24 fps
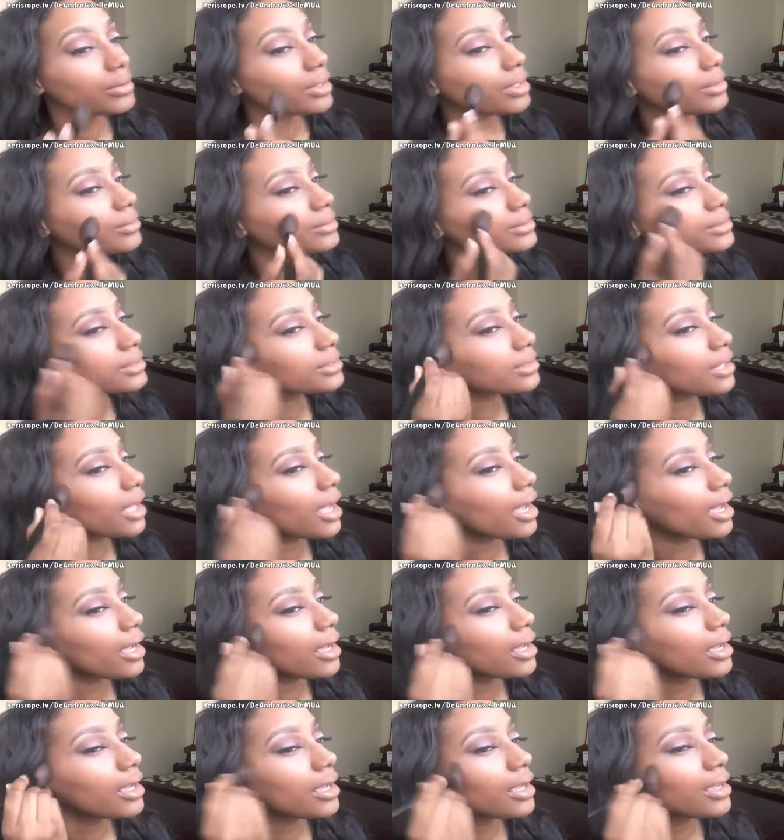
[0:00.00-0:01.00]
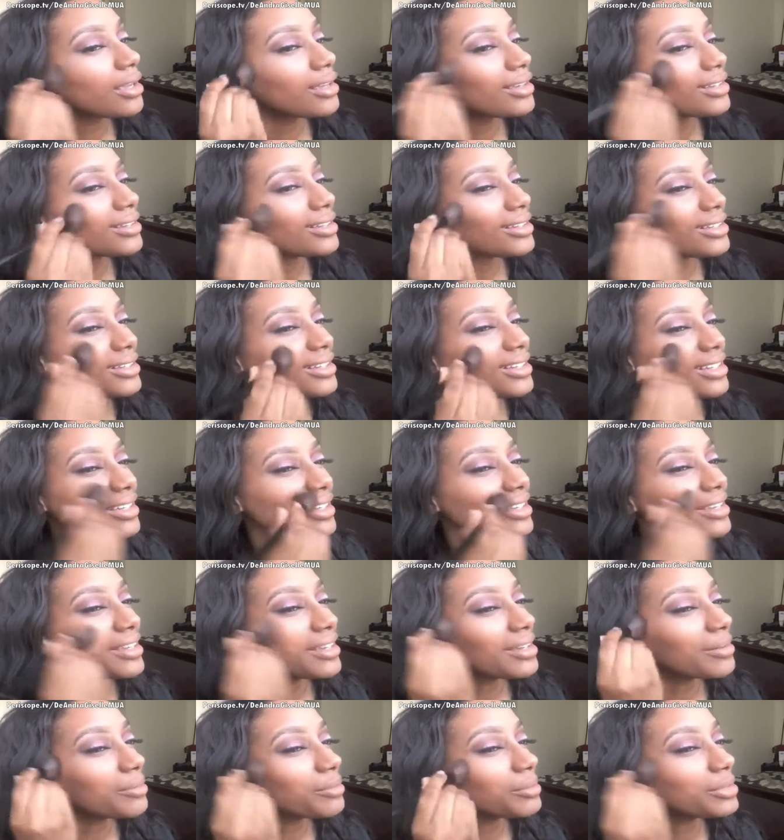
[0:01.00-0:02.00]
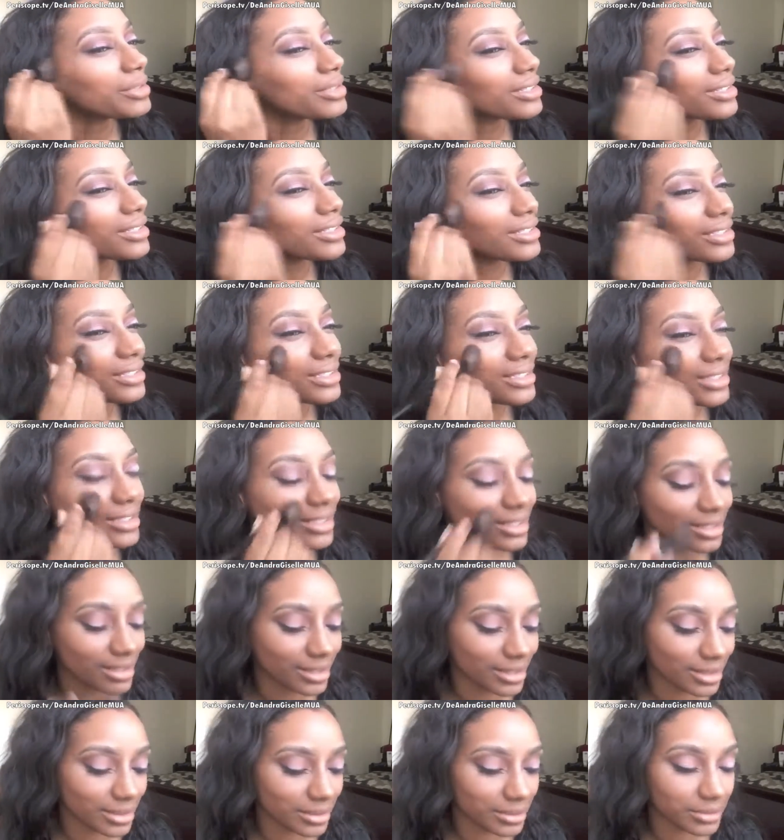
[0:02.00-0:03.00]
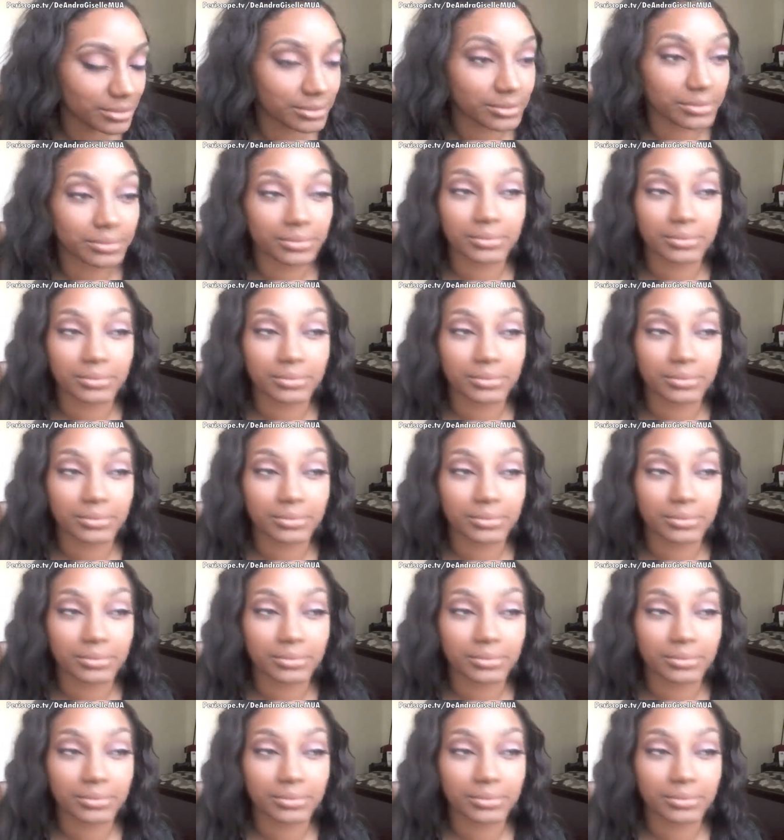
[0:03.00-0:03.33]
that was a lot. And blend it in.